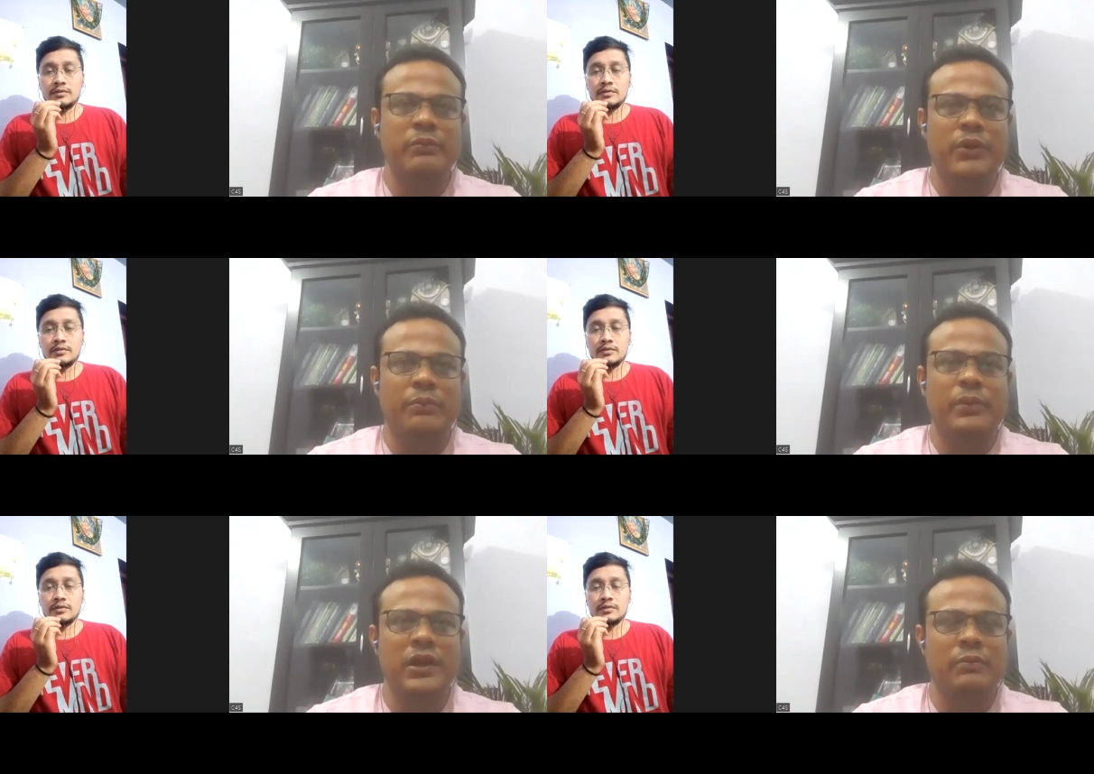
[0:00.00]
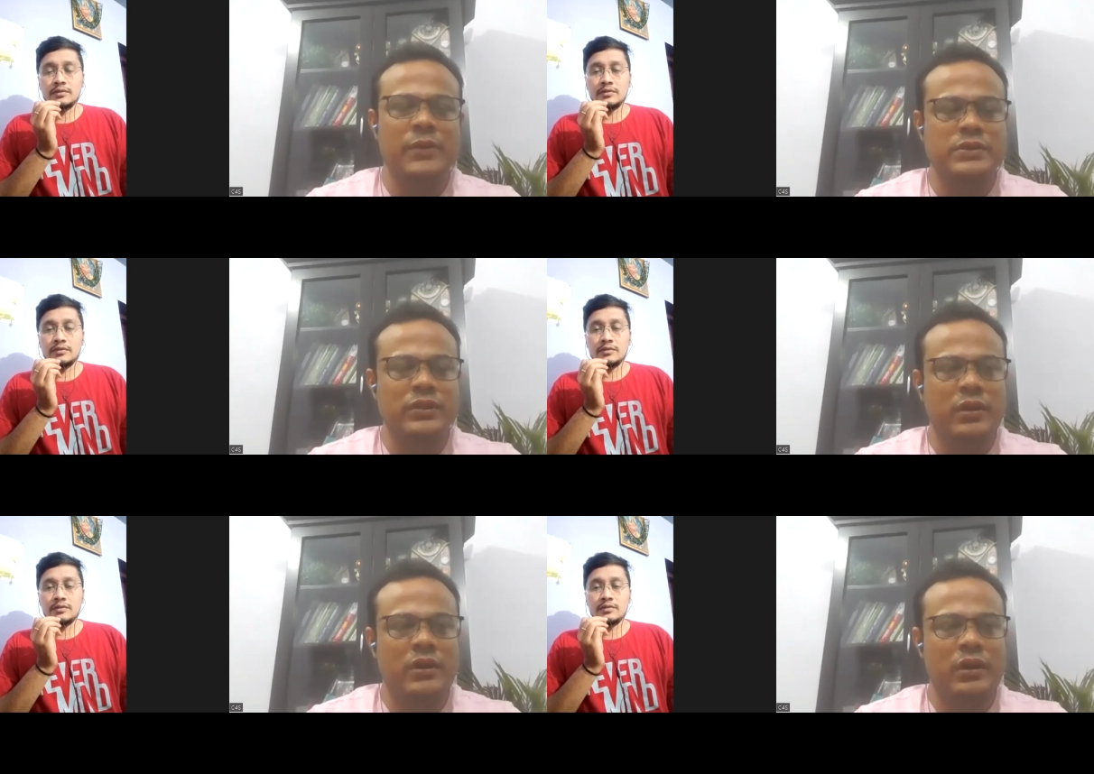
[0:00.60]
Speaker 1: doing properly
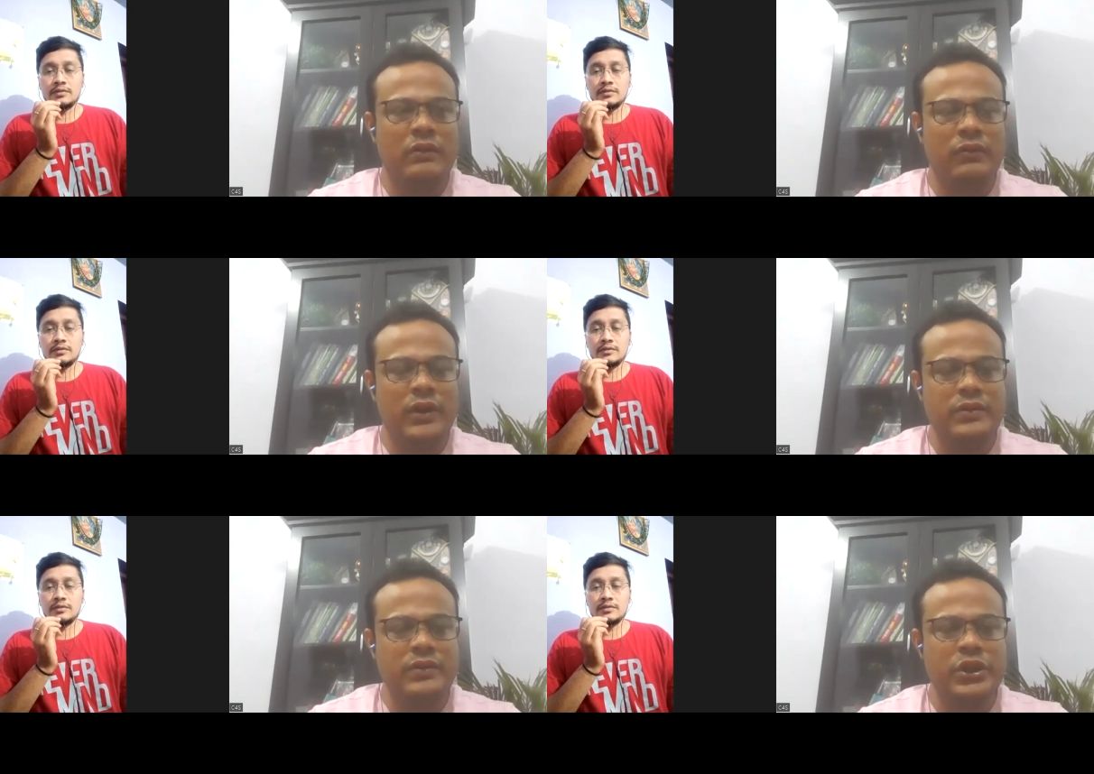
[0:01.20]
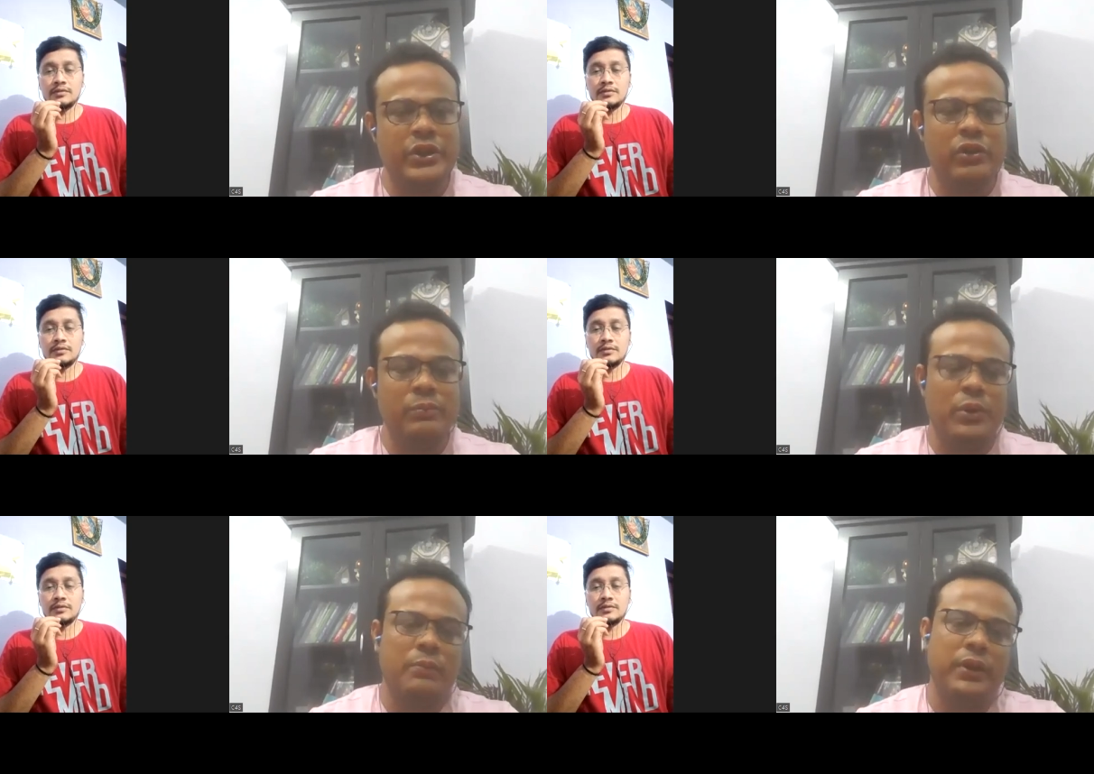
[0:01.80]
means uh, was your
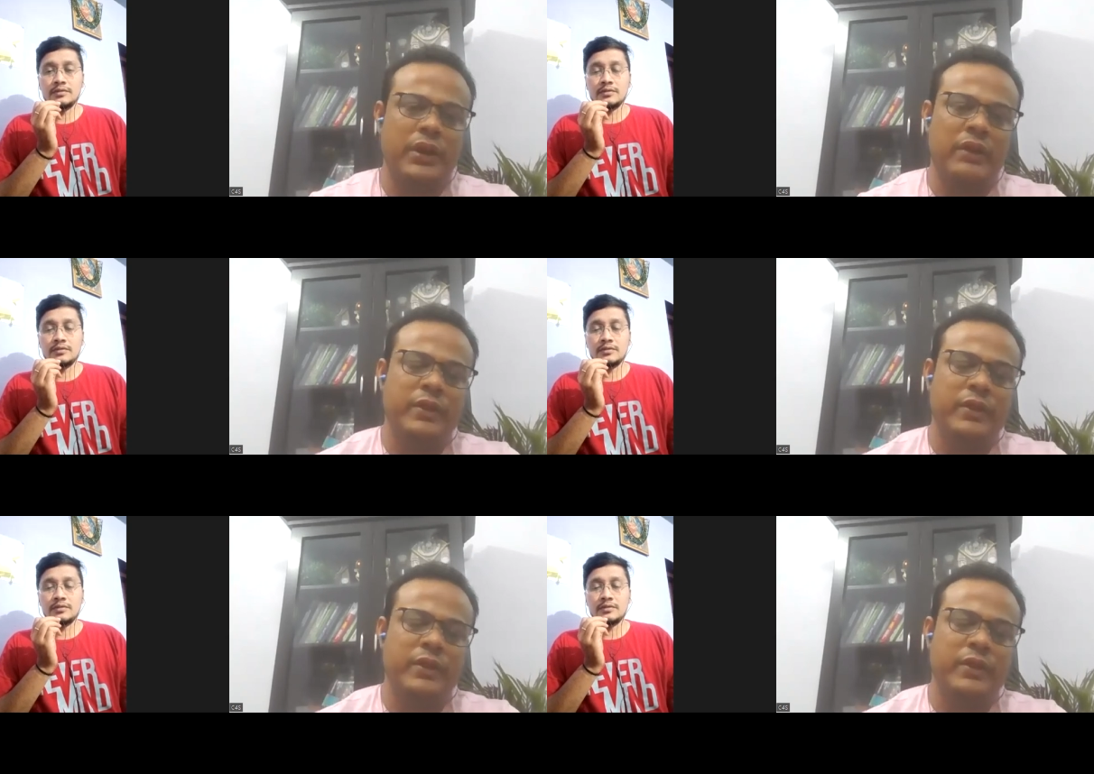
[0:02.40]
schedule proper